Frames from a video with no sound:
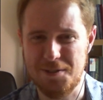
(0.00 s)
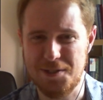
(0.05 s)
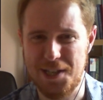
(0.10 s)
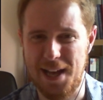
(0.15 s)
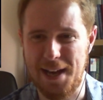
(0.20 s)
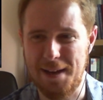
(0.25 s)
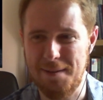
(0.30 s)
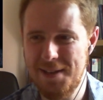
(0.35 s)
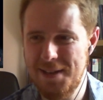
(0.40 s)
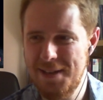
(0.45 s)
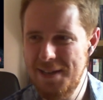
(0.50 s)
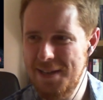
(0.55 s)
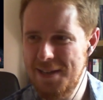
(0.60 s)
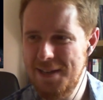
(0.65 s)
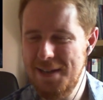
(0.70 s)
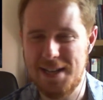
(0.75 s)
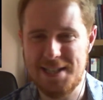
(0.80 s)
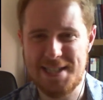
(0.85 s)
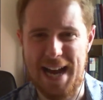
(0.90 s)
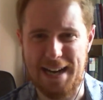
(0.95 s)
it was like
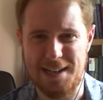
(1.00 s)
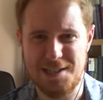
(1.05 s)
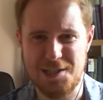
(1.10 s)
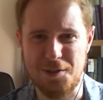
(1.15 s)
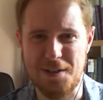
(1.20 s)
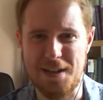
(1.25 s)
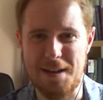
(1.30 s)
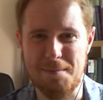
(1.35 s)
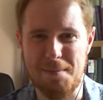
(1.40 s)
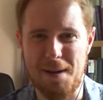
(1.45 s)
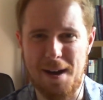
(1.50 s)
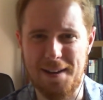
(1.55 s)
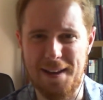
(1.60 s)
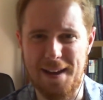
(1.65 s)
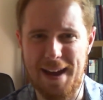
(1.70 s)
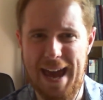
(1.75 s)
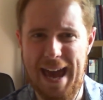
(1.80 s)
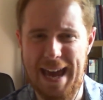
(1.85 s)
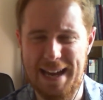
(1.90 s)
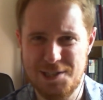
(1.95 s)
attacks on it by
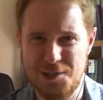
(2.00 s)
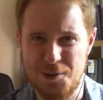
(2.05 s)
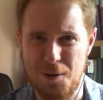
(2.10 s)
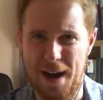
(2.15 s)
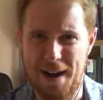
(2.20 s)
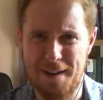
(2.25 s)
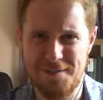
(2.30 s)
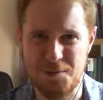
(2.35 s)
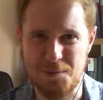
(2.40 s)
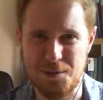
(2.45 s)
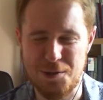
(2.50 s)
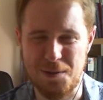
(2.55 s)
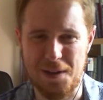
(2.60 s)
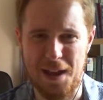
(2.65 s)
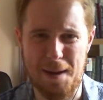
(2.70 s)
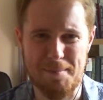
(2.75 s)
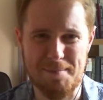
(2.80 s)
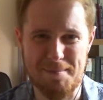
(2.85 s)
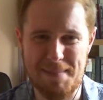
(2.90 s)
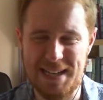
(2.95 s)
like X-craft, which were
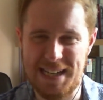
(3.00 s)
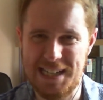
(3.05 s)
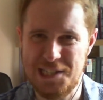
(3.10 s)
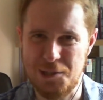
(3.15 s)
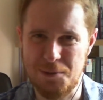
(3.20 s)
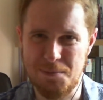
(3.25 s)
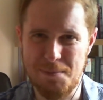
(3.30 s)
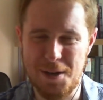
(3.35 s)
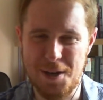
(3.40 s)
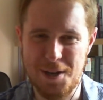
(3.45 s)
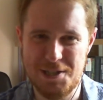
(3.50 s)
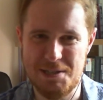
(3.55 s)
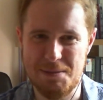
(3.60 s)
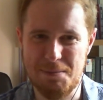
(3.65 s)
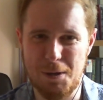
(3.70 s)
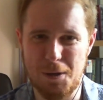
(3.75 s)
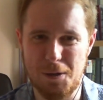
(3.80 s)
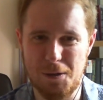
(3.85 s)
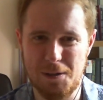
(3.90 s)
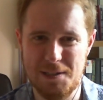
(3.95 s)
like mini submarines
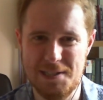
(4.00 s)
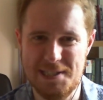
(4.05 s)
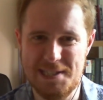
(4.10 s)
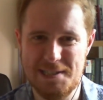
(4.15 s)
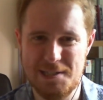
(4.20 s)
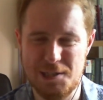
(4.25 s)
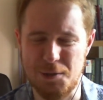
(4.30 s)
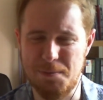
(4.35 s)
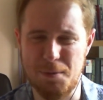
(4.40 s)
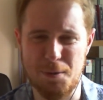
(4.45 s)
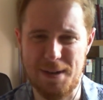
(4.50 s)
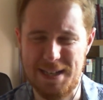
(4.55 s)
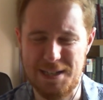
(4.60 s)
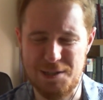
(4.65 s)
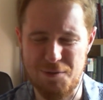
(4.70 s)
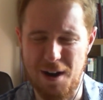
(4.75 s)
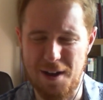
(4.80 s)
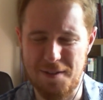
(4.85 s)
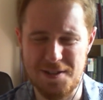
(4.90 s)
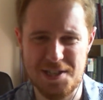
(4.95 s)

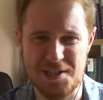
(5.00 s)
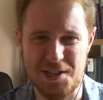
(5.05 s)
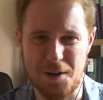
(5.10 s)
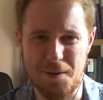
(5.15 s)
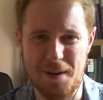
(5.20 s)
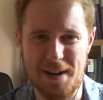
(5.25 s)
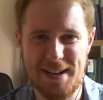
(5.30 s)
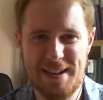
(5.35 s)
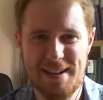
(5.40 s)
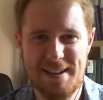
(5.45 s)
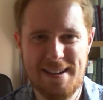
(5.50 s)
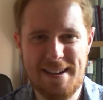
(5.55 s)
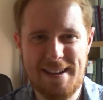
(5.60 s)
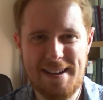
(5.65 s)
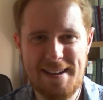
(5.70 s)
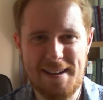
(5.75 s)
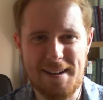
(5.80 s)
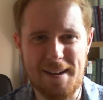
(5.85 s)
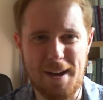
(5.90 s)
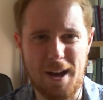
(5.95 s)
rather,
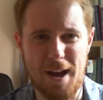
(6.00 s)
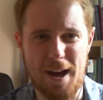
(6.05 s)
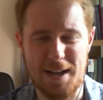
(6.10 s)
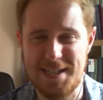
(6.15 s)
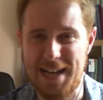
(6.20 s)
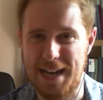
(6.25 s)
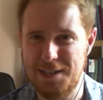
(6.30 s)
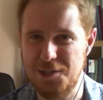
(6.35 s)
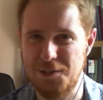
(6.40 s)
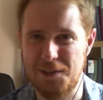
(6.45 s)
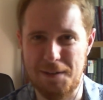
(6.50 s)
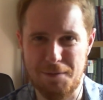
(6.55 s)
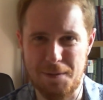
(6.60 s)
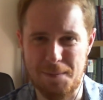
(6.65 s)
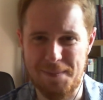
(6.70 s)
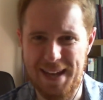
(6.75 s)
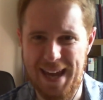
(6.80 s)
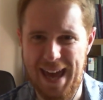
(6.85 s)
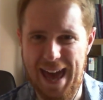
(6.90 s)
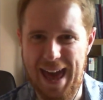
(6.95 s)
attacks on it
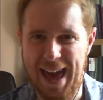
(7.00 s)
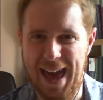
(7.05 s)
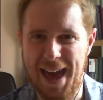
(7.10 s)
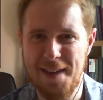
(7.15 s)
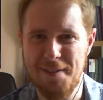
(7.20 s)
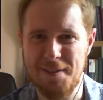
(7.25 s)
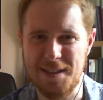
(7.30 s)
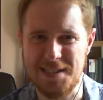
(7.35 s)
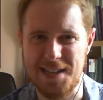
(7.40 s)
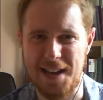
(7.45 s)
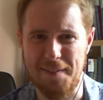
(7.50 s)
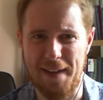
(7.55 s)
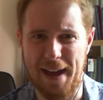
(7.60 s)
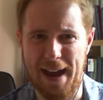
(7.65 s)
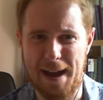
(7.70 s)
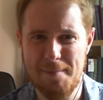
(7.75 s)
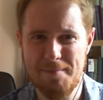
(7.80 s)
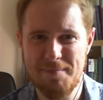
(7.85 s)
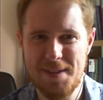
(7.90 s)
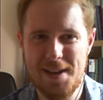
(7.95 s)
from the air, things like
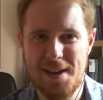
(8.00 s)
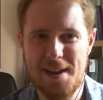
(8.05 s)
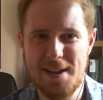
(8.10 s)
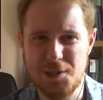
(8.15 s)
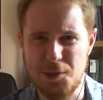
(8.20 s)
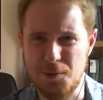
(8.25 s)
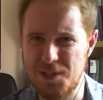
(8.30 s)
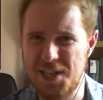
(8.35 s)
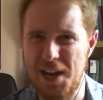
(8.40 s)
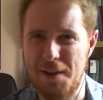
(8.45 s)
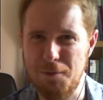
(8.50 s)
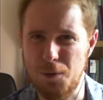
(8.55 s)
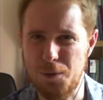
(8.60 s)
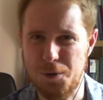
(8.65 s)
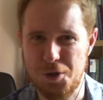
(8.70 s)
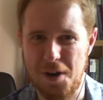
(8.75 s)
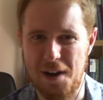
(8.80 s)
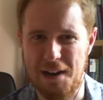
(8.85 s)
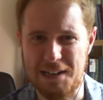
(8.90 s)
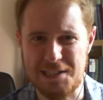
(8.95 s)
that. It took several
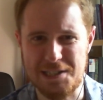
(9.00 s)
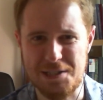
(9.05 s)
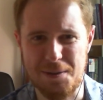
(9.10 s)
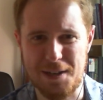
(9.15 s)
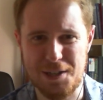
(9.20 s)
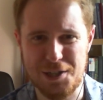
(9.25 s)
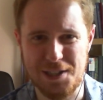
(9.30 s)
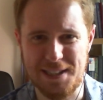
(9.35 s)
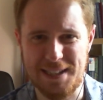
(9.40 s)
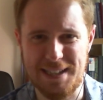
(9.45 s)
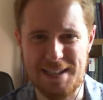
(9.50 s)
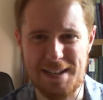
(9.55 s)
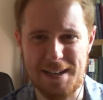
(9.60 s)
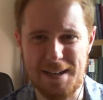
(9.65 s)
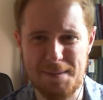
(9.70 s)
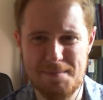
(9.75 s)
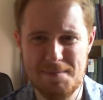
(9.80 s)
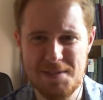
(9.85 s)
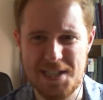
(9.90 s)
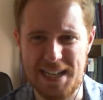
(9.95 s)
tries to actually
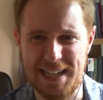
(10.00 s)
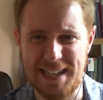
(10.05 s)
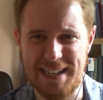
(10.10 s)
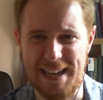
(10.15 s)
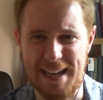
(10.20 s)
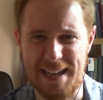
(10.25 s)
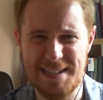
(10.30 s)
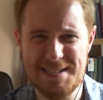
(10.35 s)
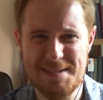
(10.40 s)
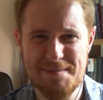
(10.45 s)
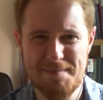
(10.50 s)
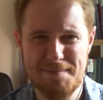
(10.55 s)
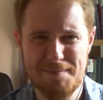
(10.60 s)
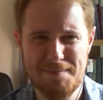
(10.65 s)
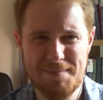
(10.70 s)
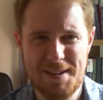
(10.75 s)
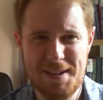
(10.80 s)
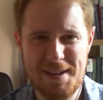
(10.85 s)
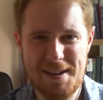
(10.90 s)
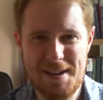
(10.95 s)
sink it.
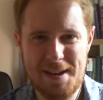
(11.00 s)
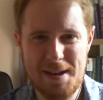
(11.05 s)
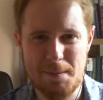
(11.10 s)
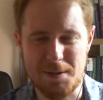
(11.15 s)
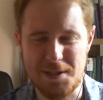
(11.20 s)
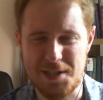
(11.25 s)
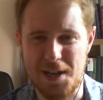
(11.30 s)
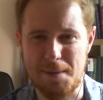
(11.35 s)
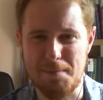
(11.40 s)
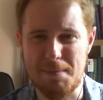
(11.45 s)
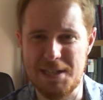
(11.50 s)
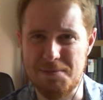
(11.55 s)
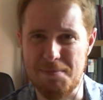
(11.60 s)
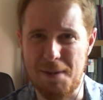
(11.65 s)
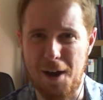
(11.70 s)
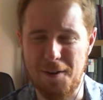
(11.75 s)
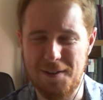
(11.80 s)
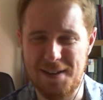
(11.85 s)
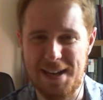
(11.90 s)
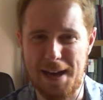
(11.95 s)
But
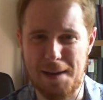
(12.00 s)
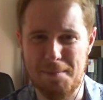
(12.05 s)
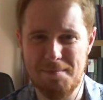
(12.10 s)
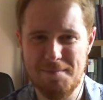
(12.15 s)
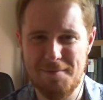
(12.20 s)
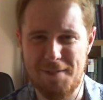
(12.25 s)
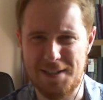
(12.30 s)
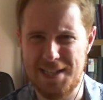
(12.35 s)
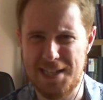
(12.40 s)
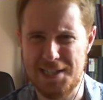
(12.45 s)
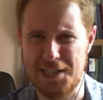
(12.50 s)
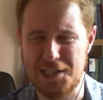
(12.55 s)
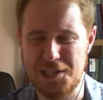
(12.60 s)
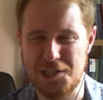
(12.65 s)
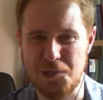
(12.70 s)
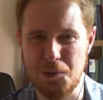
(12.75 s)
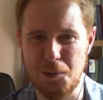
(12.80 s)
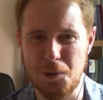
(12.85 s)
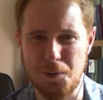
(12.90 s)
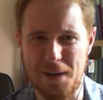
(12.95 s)
Bismarck, yeah, fantastic
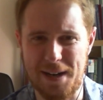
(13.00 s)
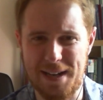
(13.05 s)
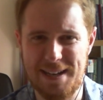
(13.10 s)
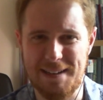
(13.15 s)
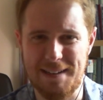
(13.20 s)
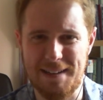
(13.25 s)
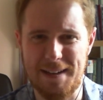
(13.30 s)
story.